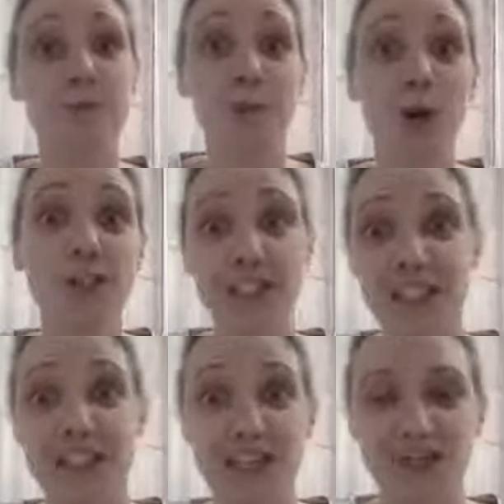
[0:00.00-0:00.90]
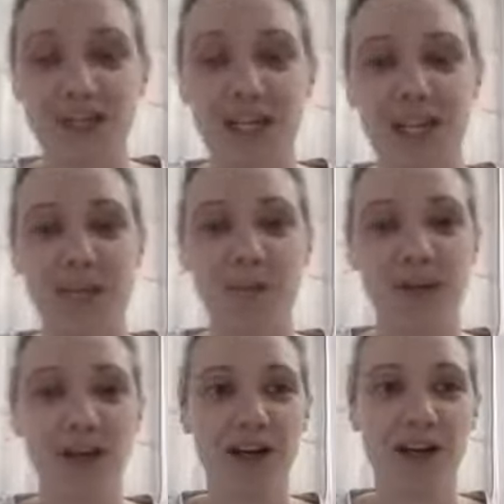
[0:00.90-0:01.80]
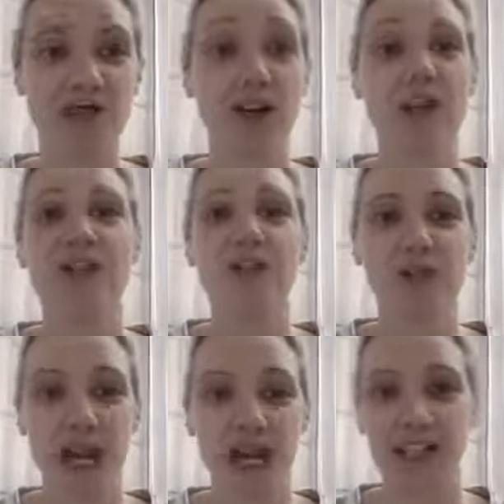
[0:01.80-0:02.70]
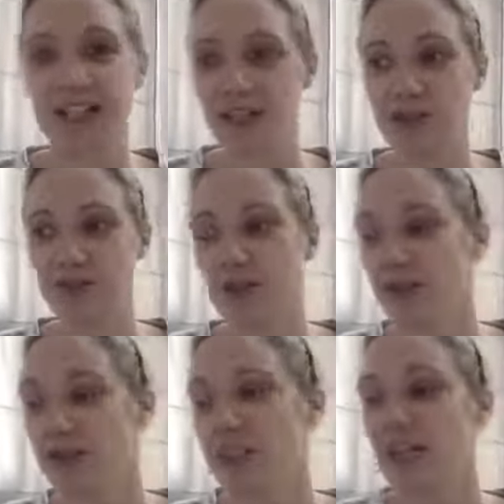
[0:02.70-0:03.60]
posited to me by a writer called Hal Elrod,